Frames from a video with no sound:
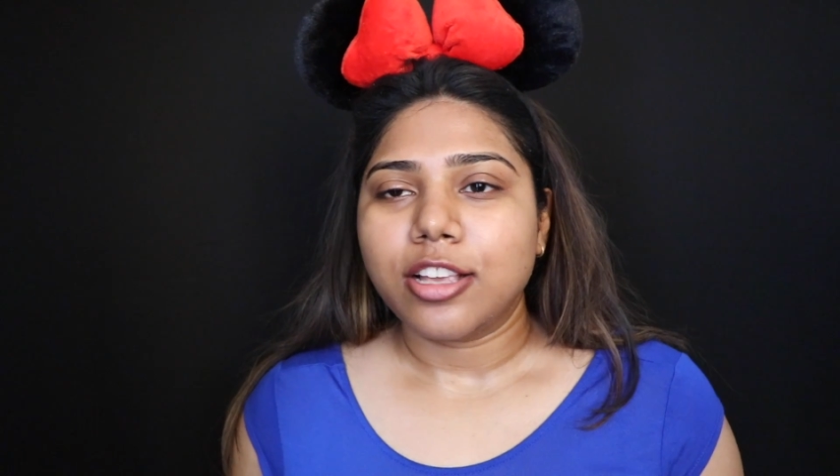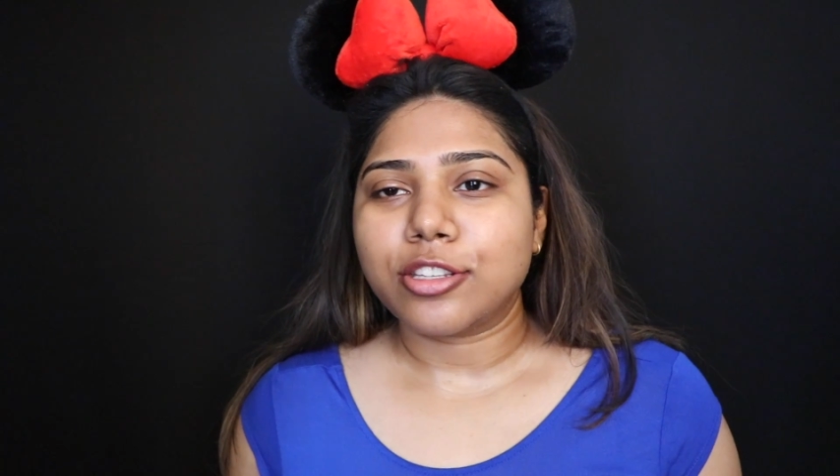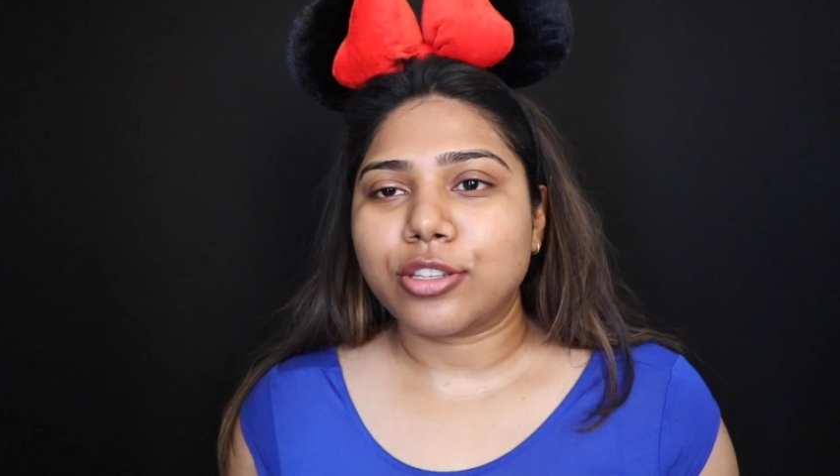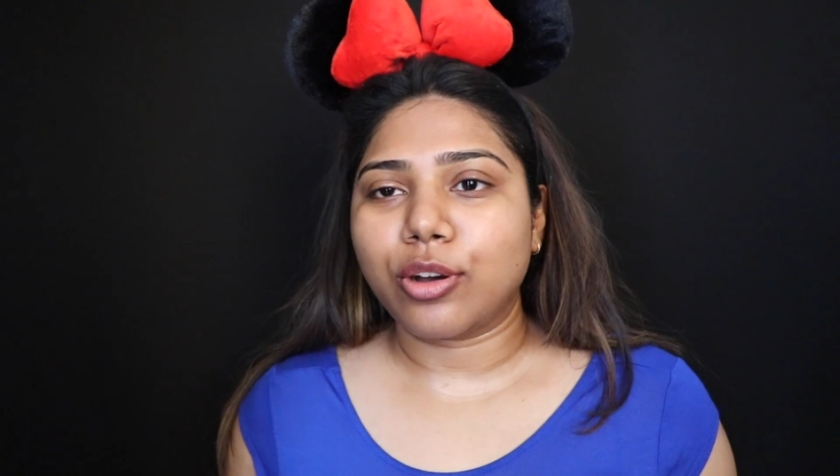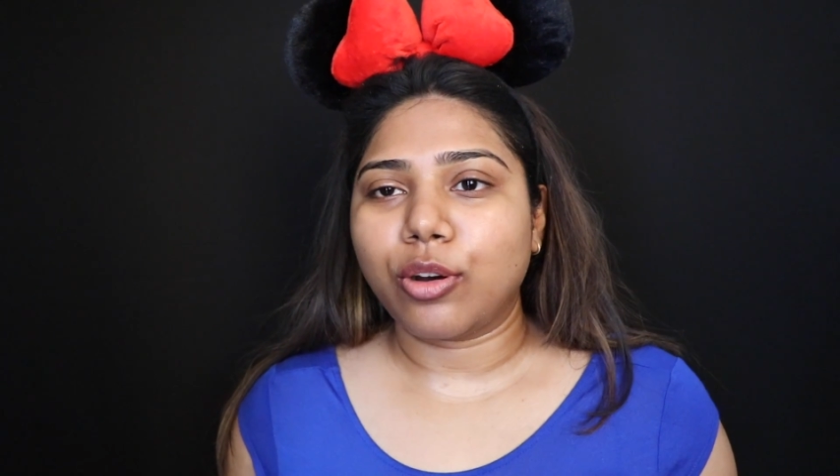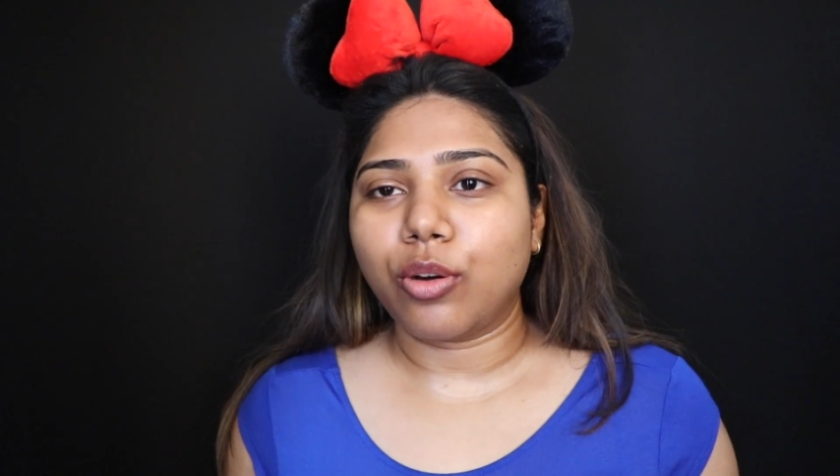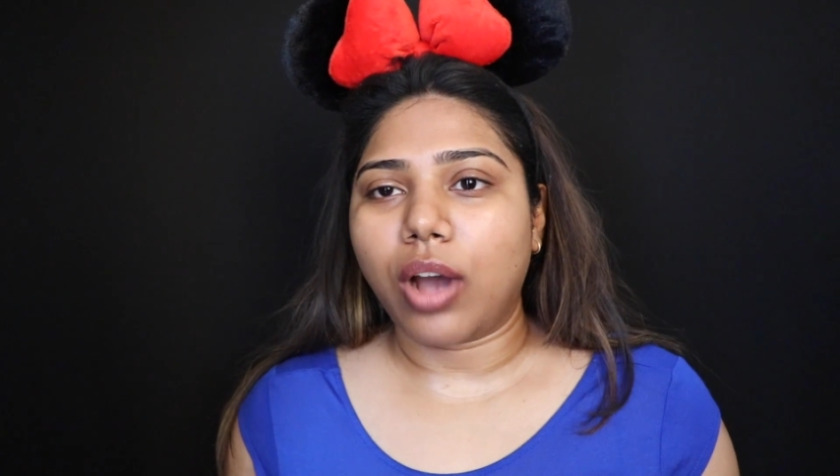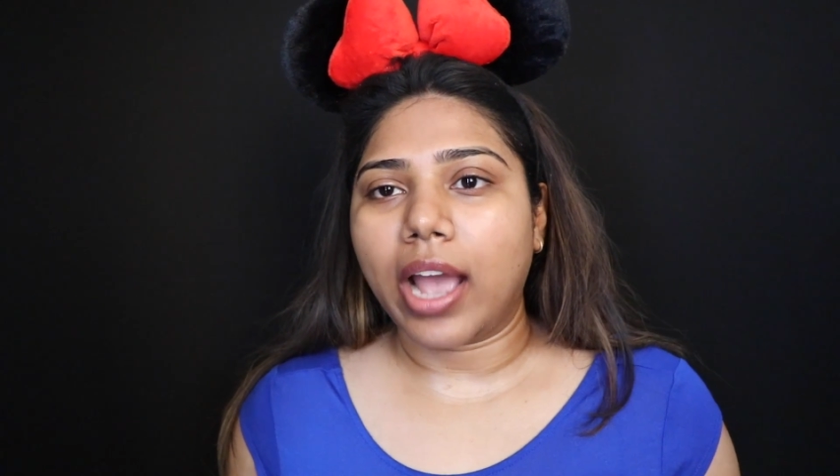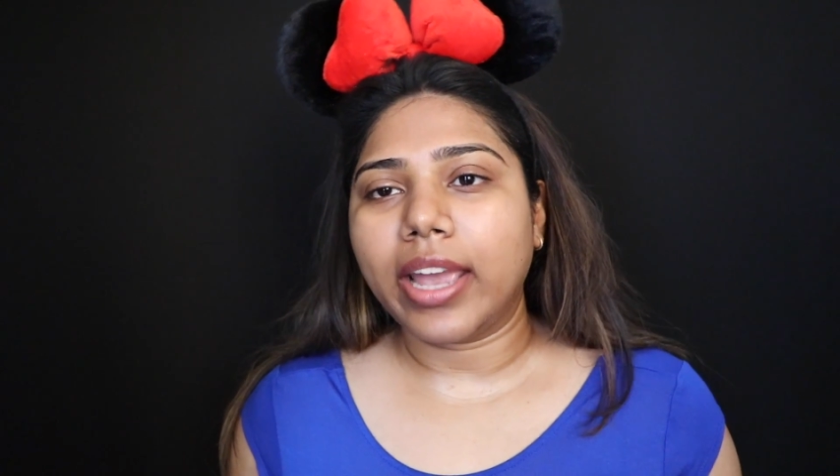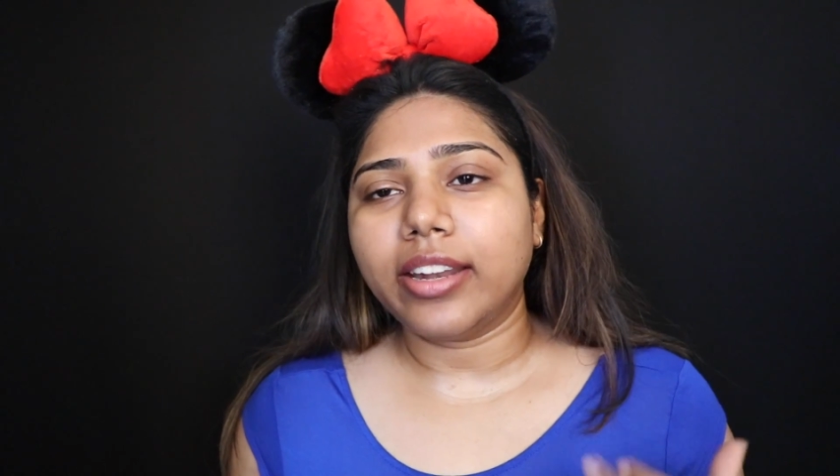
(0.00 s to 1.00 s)
So
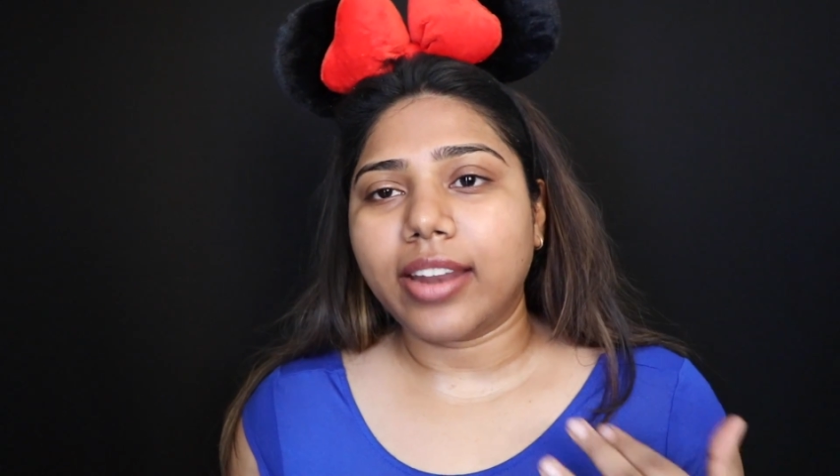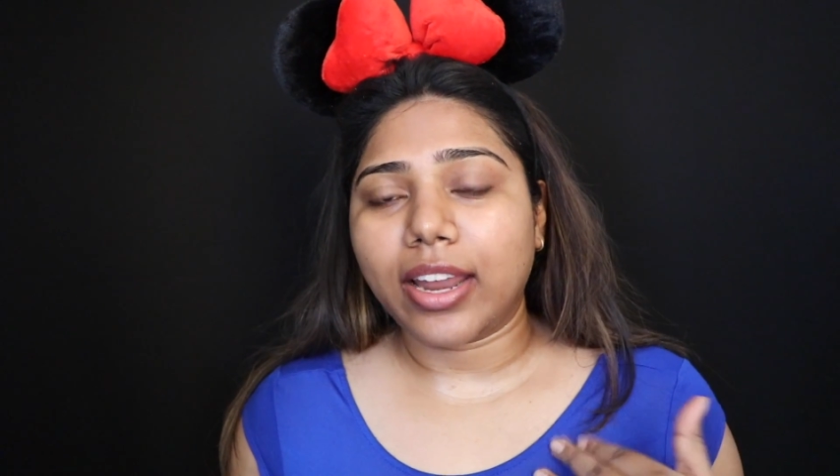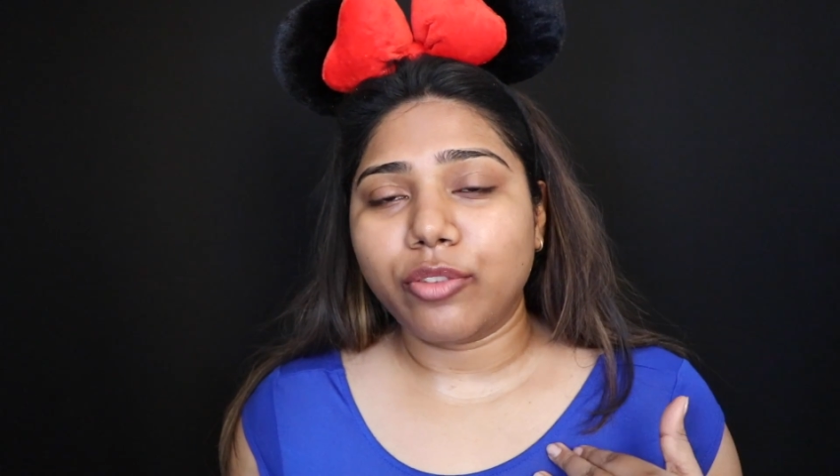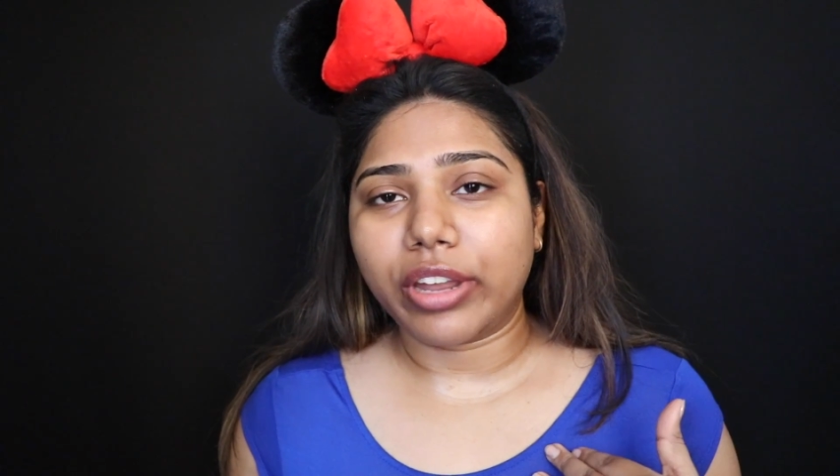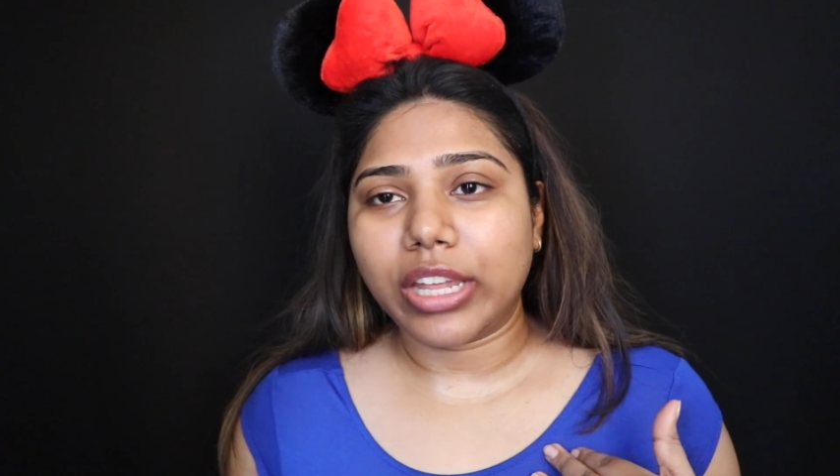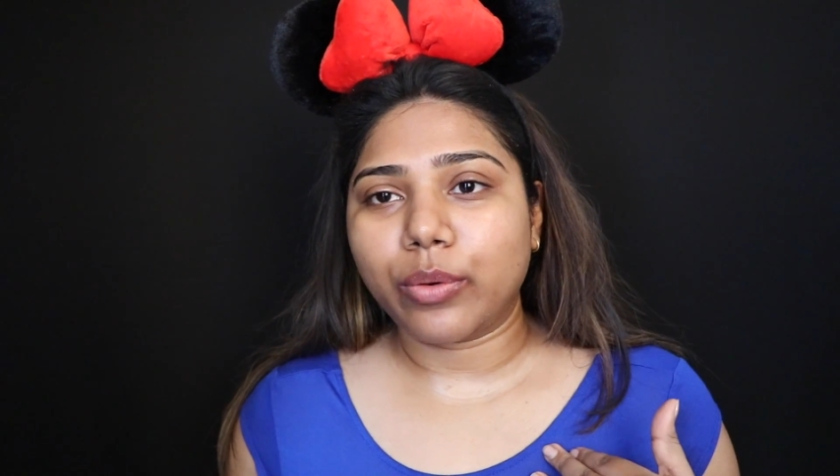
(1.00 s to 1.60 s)
I tan very